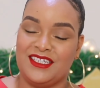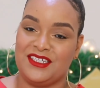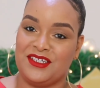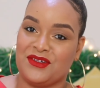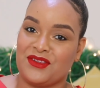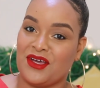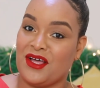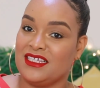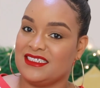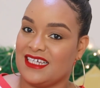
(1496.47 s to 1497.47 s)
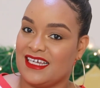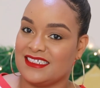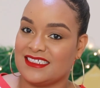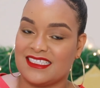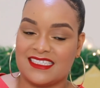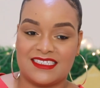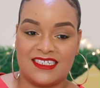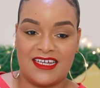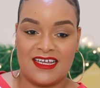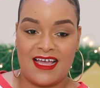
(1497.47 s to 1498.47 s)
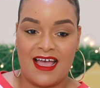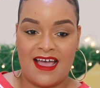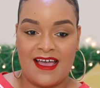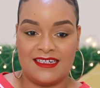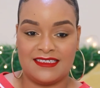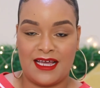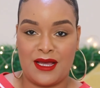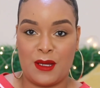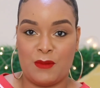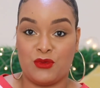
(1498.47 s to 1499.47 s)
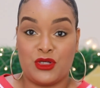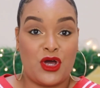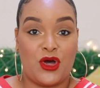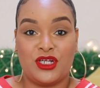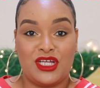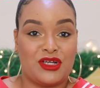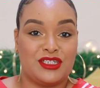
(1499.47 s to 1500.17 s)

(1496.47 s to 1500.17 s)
you know, the holidays this year. And we're not only